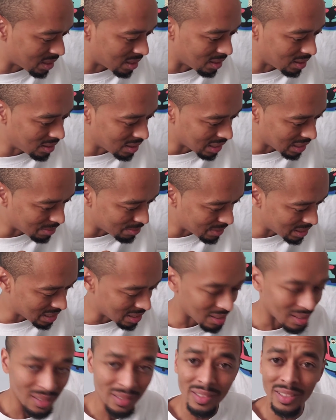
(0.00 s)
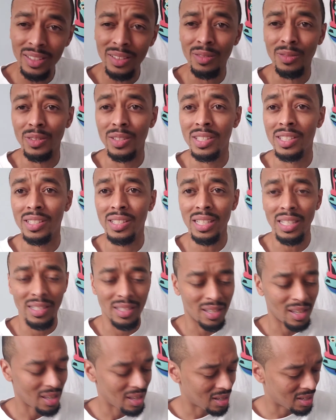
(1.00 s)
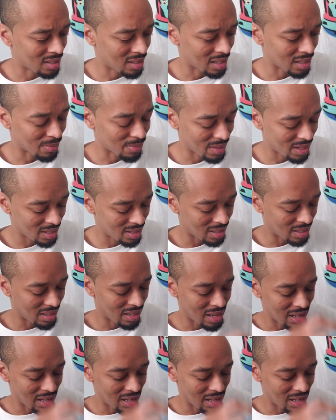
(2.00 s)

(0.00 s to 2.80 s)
have to look at my receipt tag. Like, man, did